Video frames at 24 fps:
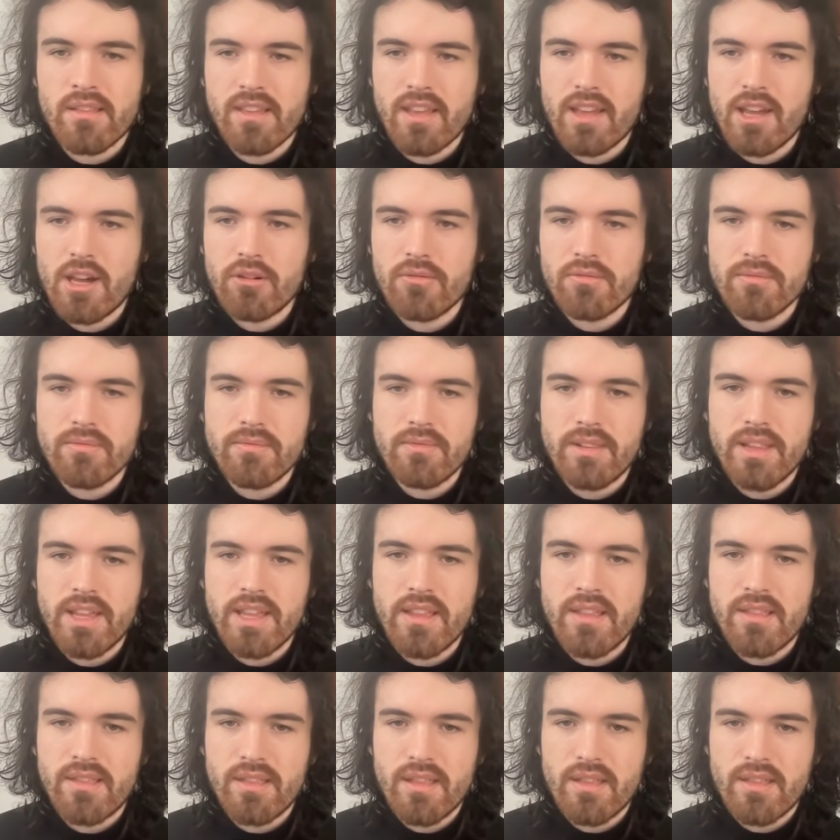say,
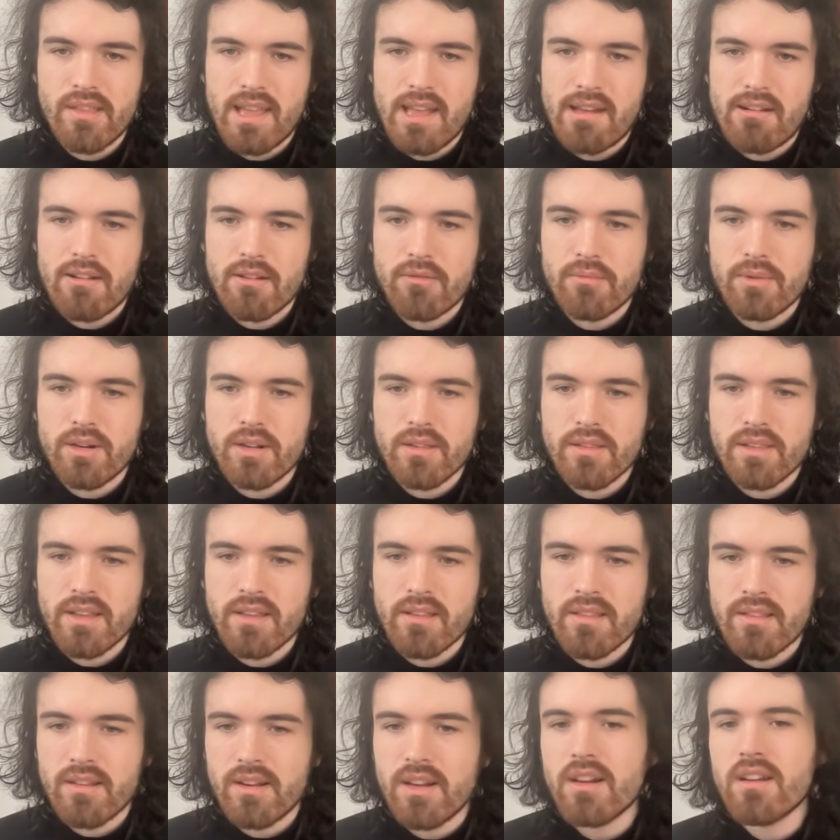is this how I want
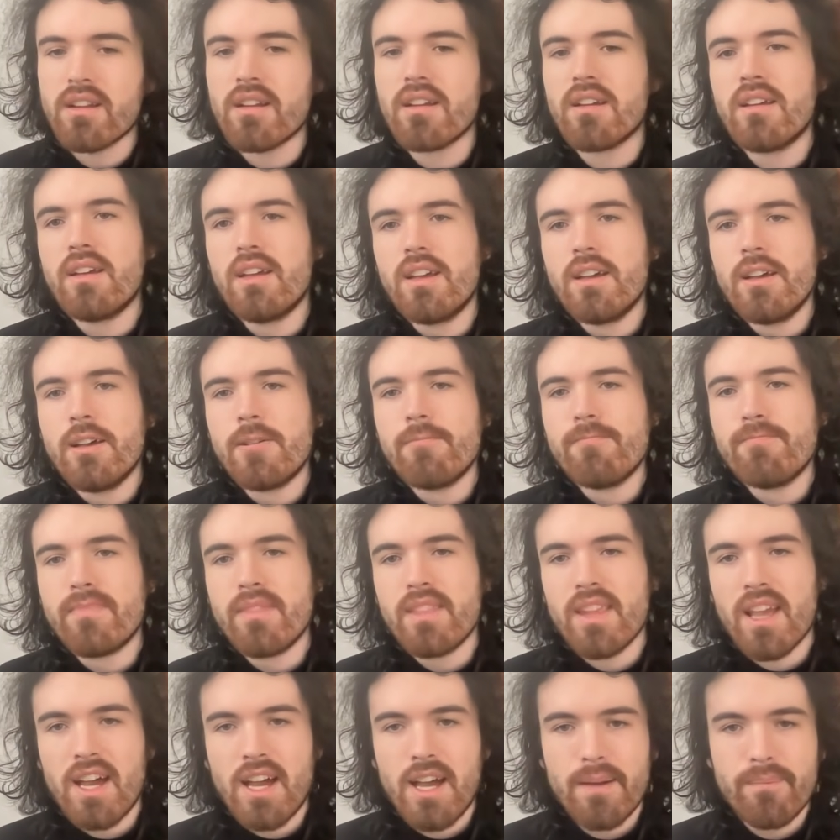things to look?
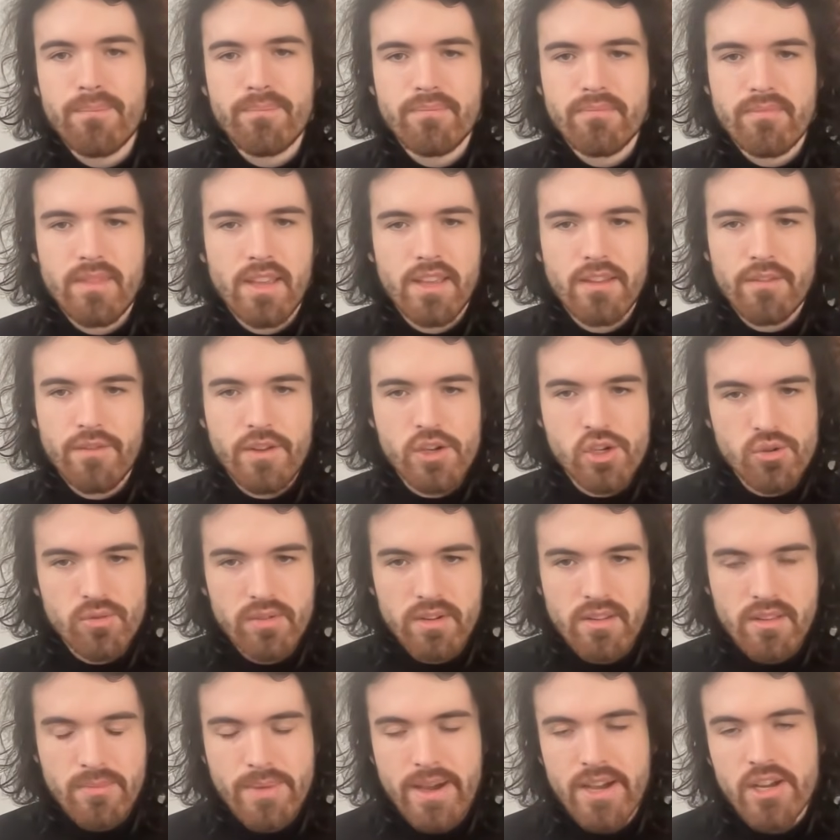Like visual
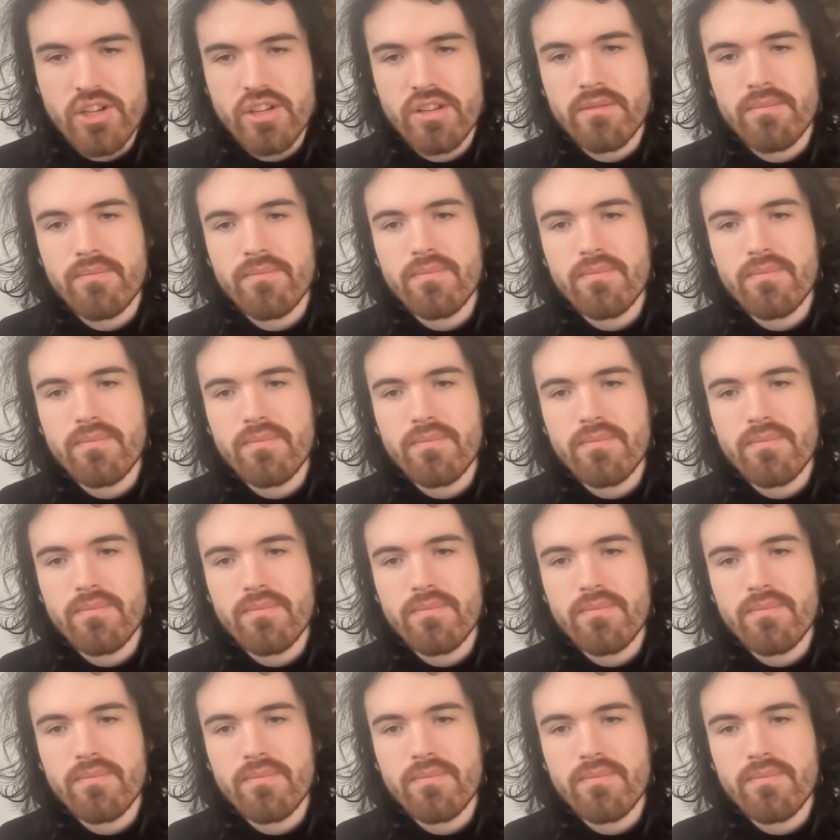inspection.